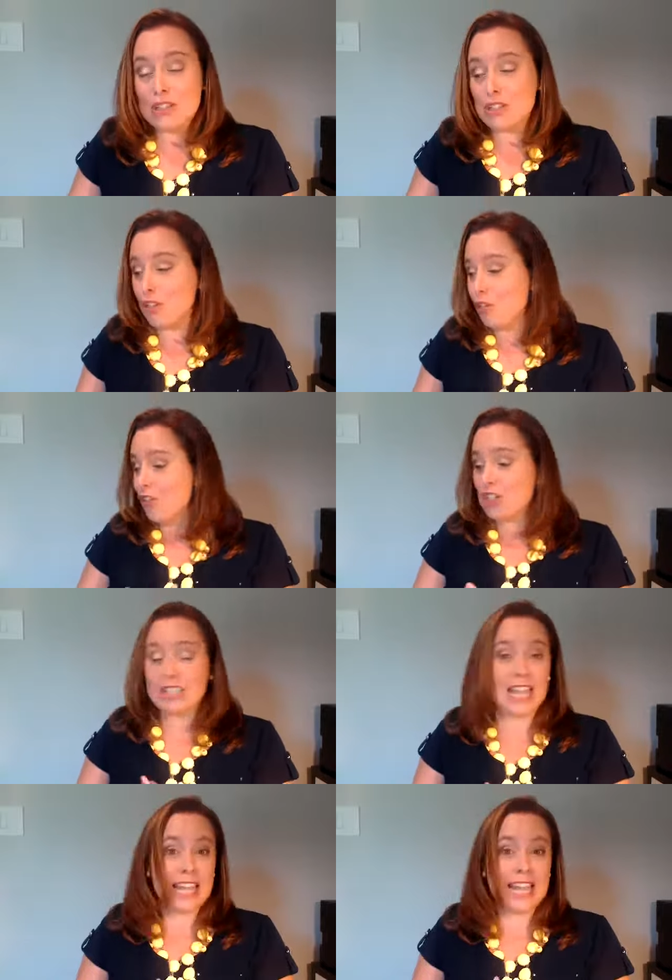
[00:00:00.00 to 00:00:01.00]
So the
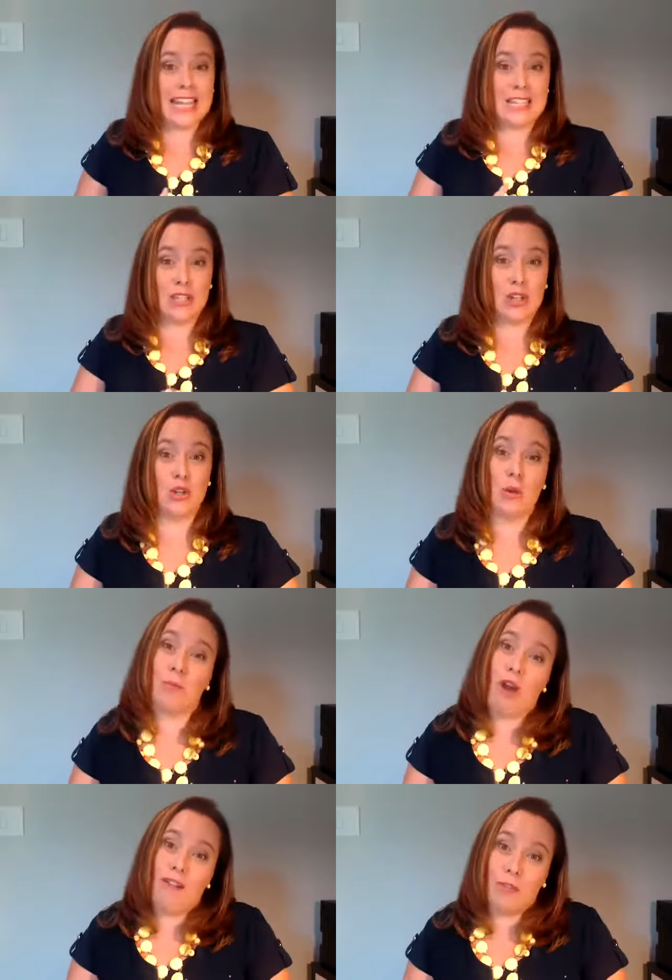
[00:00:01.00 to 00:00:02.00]
first thing is
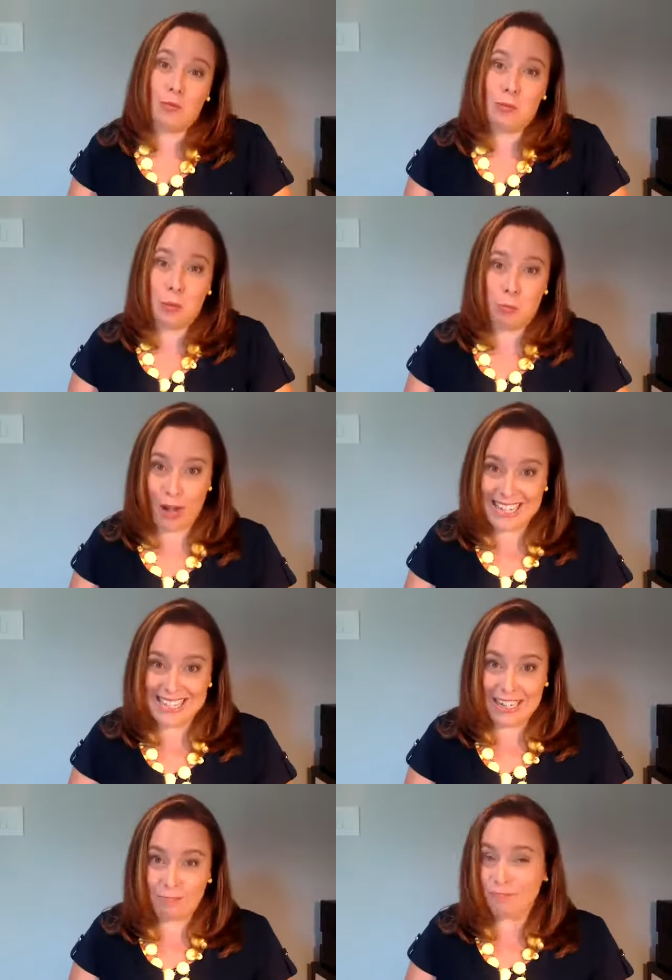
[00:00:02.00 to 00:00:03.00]
your profitable
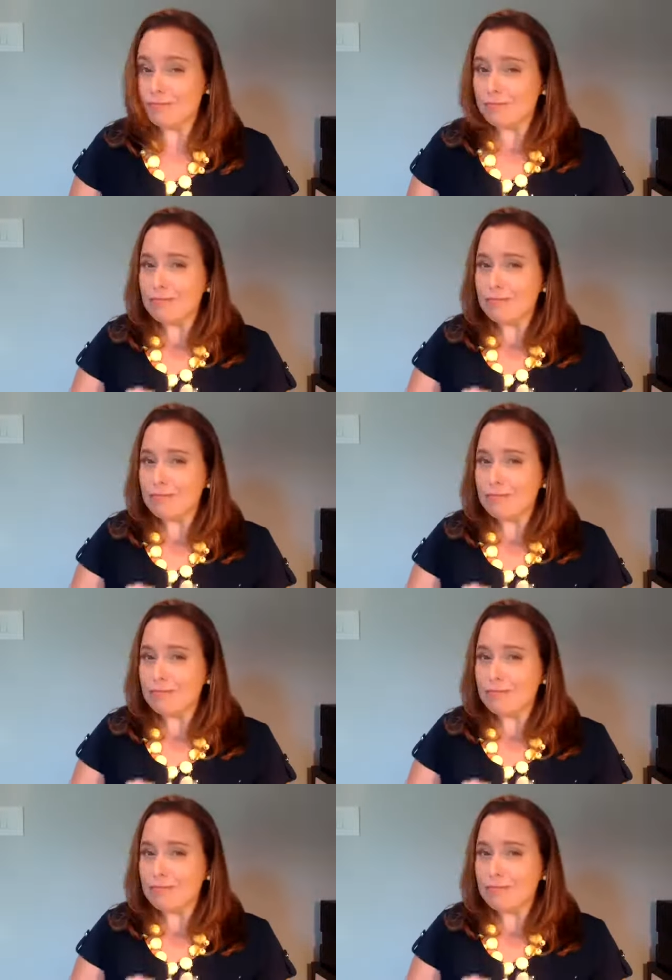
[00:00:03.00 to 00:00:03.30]
pricing.